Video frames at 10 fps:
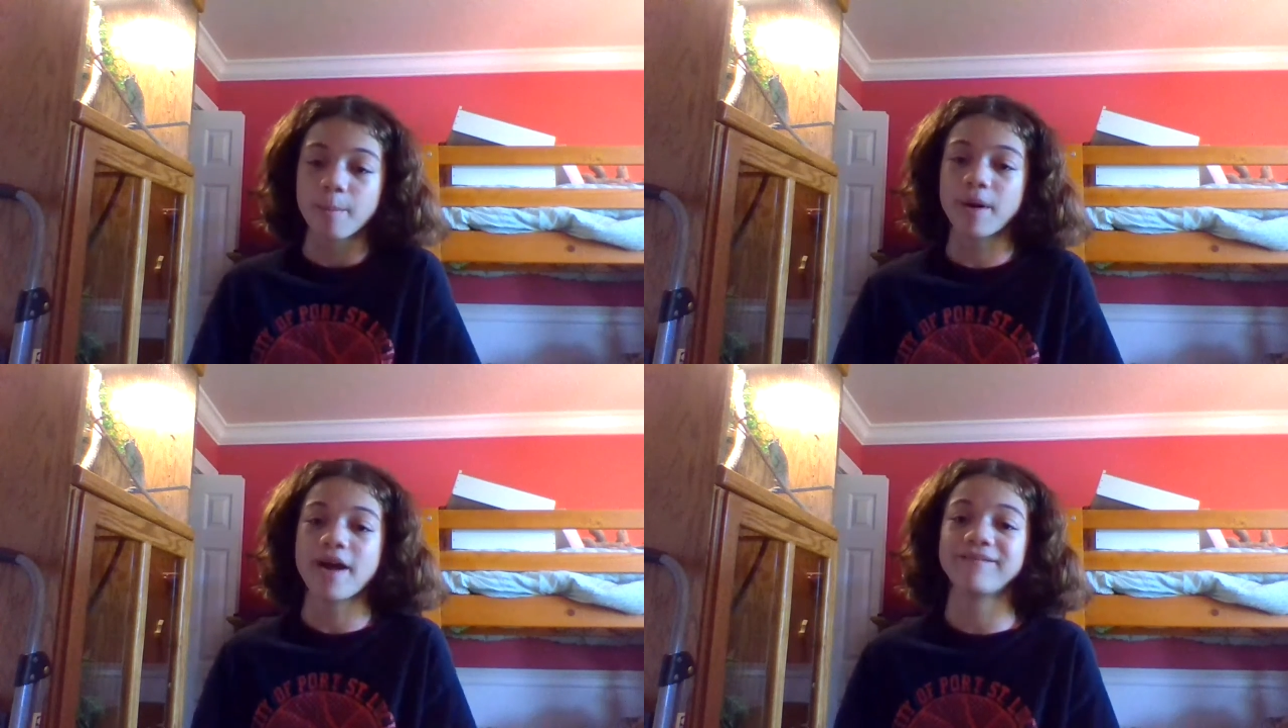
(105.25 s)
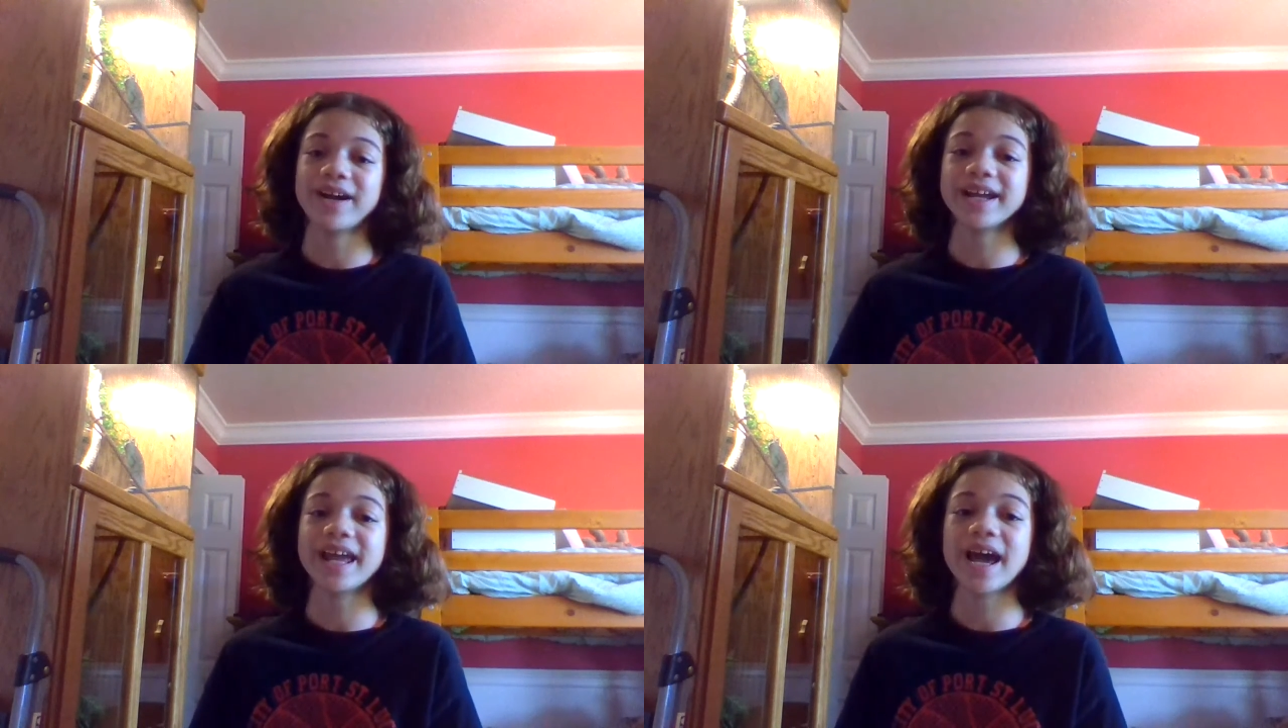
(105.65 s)
But if
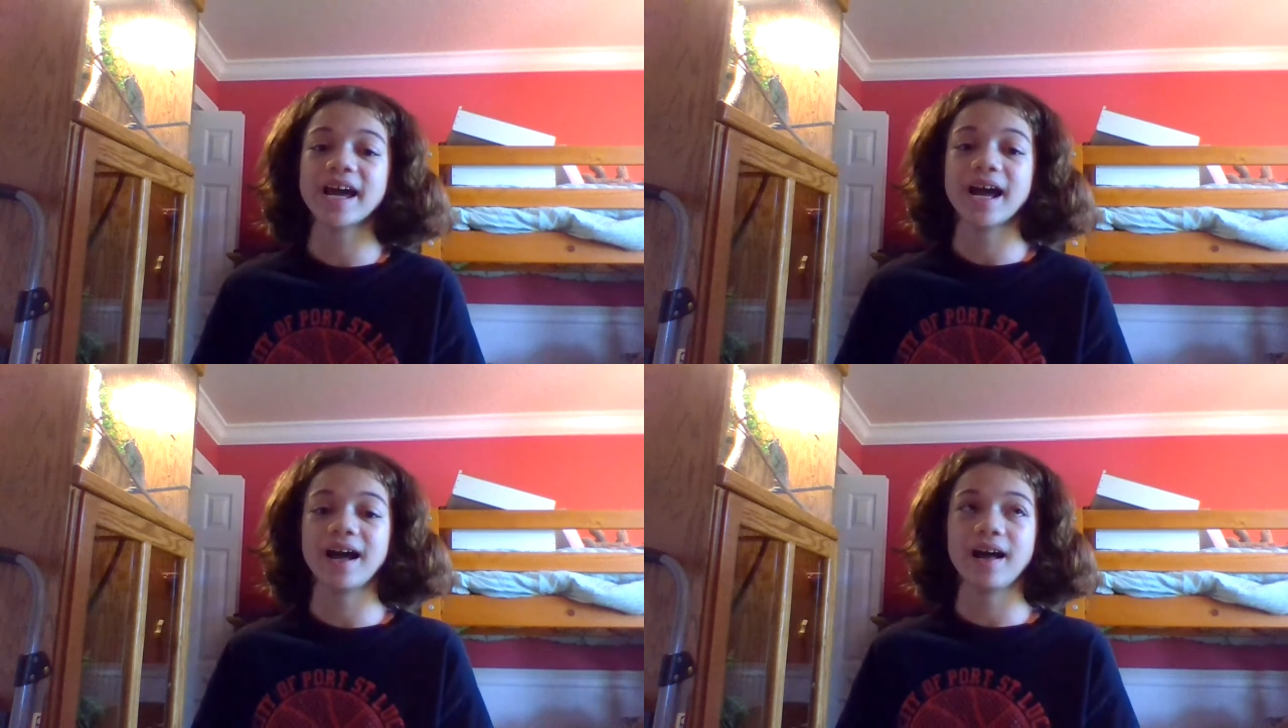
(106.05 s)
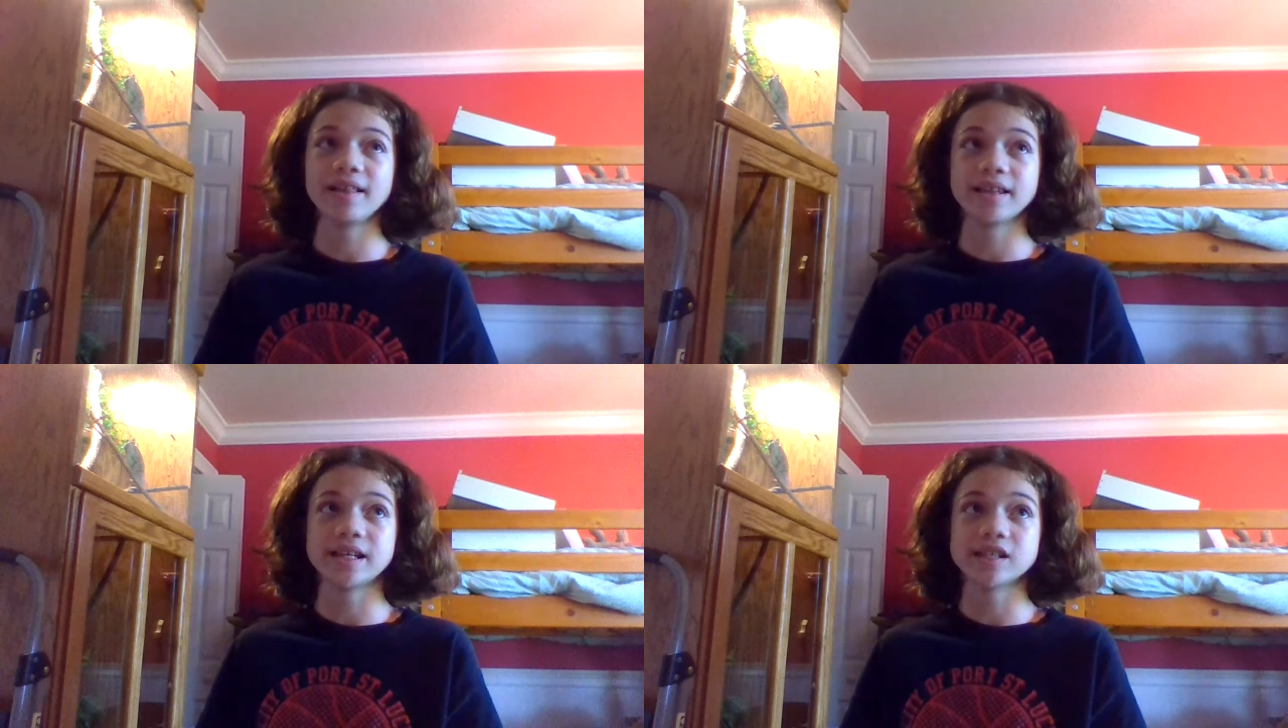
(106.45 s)
I get
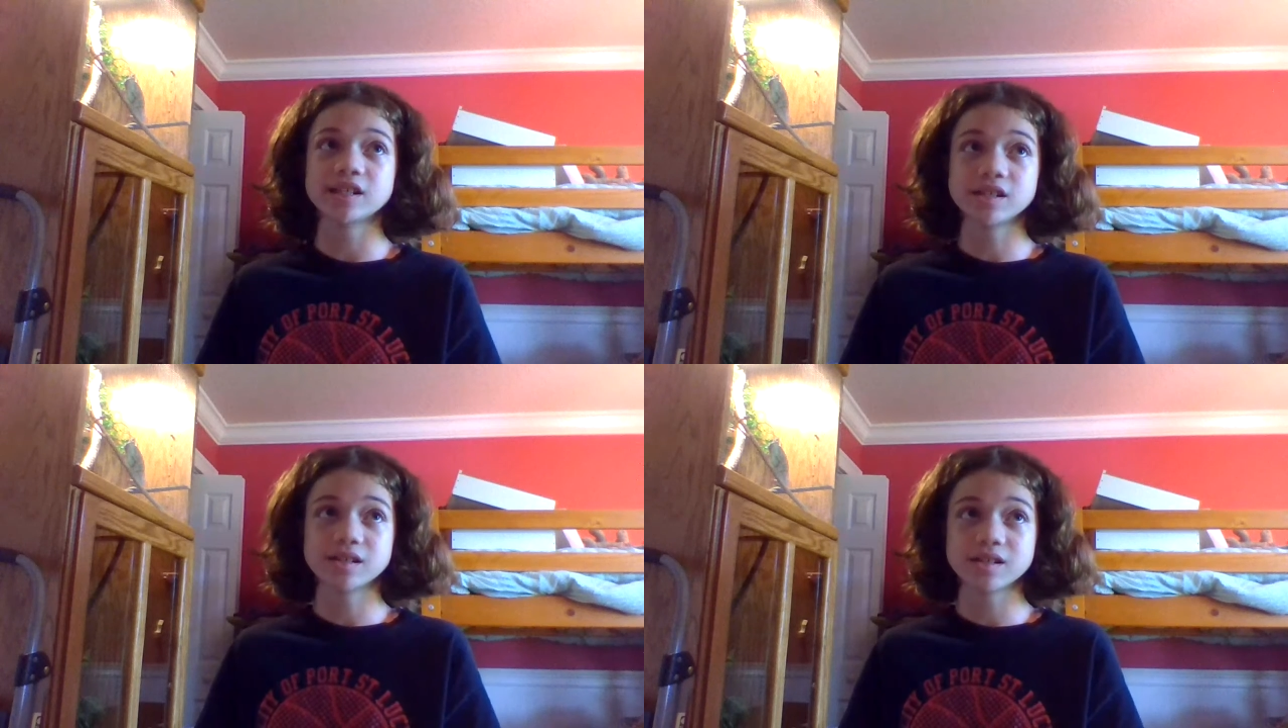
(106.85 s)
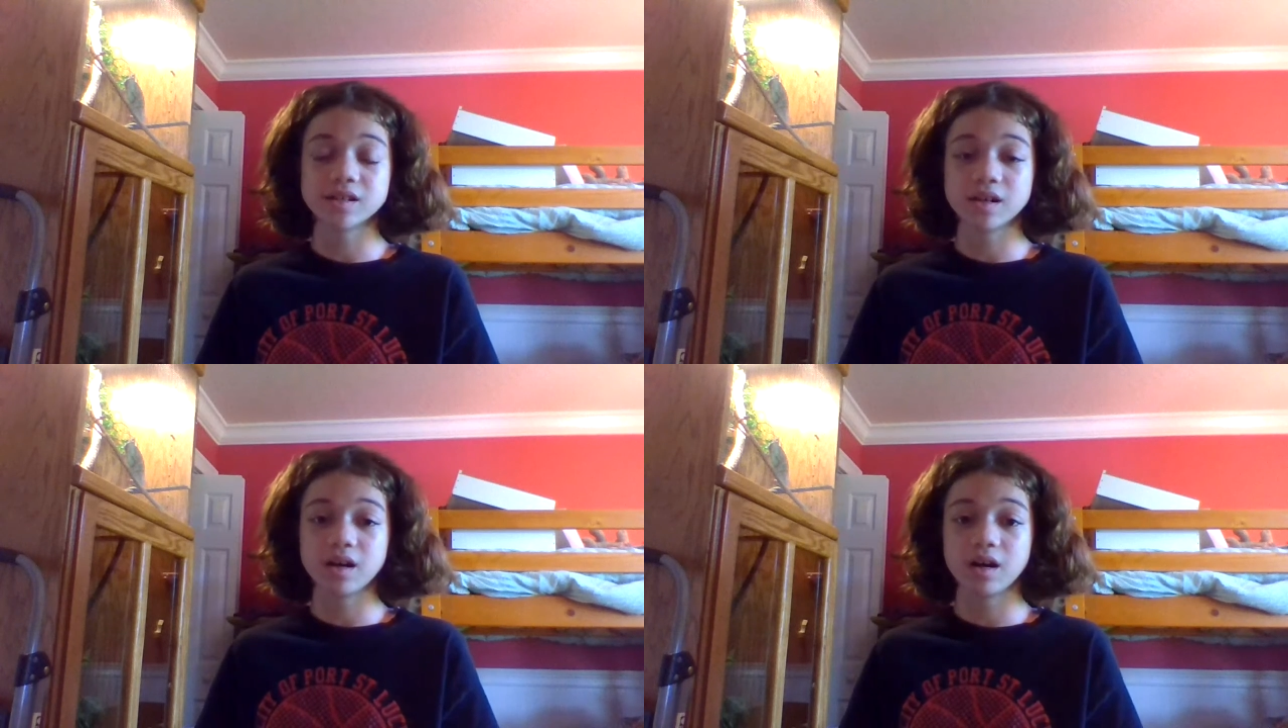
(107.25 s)
at least,
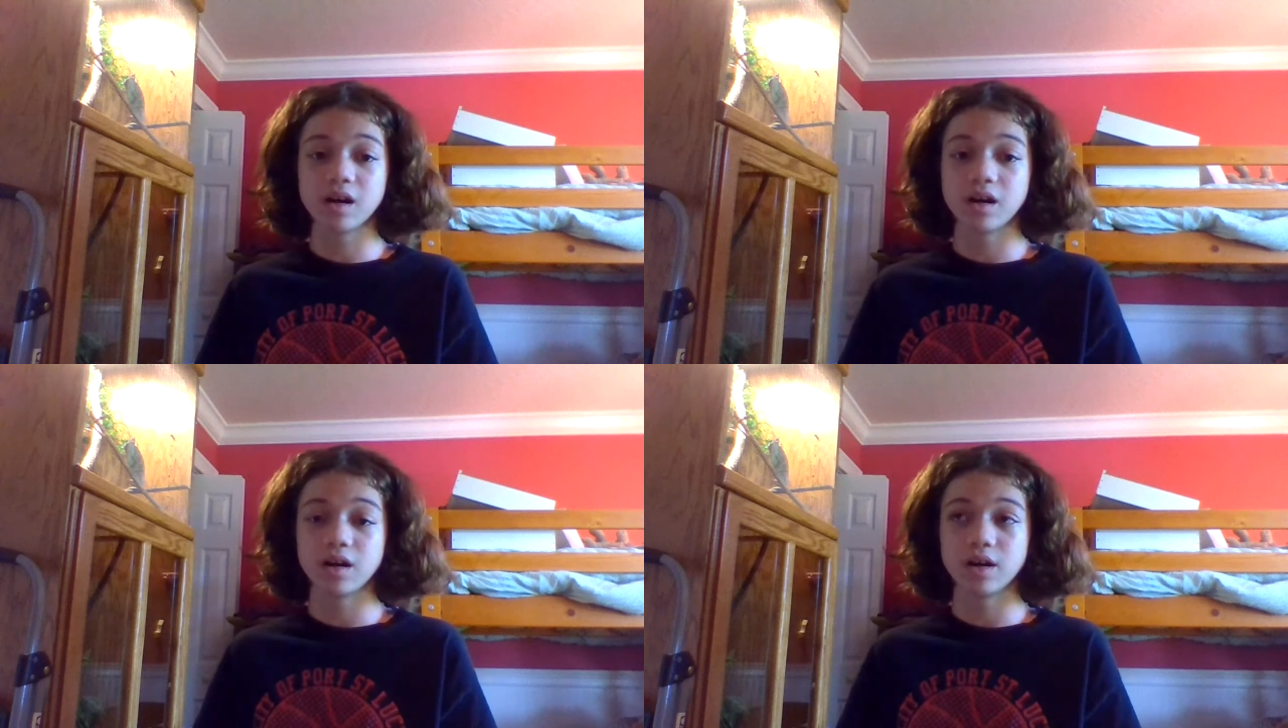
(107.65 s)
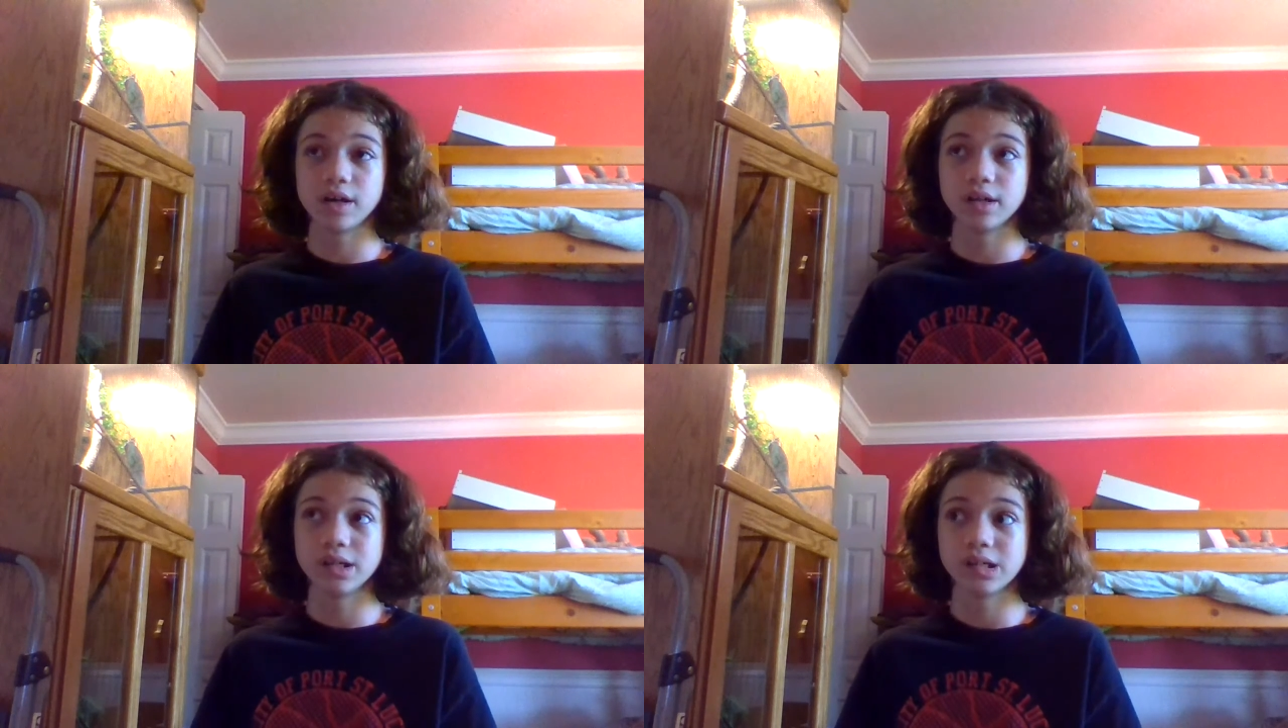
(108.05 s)

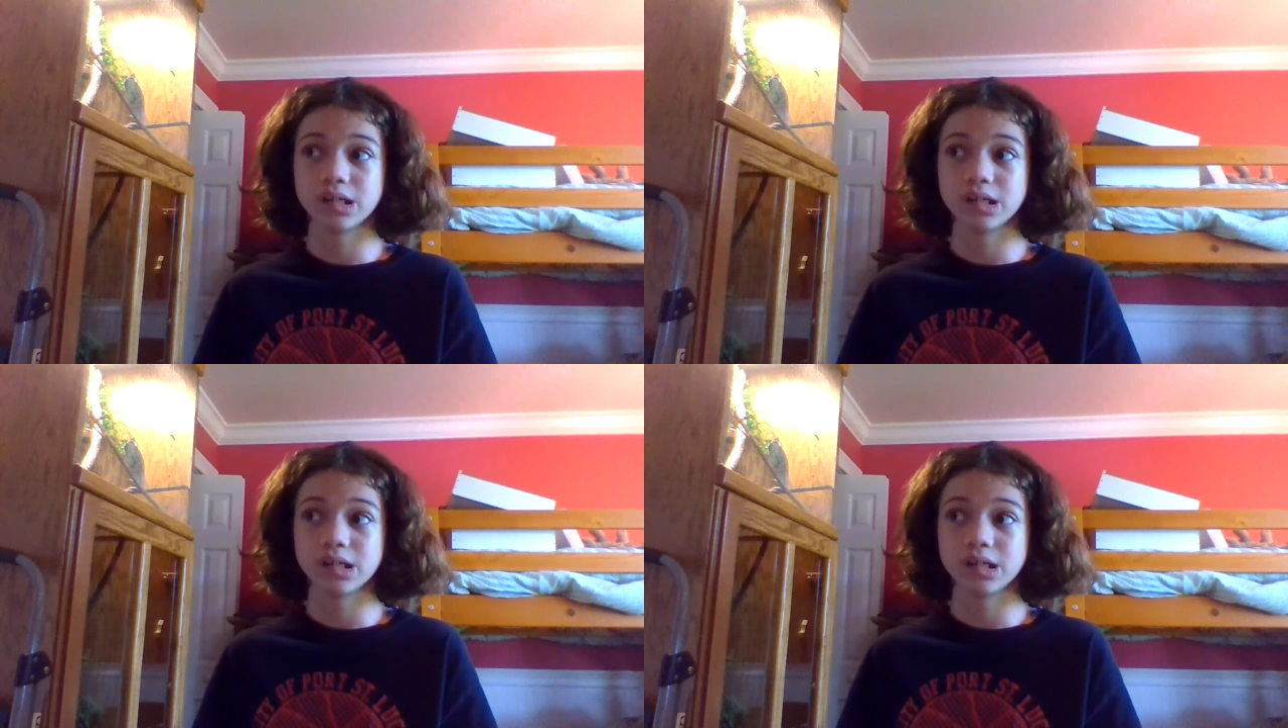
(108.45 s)
uh,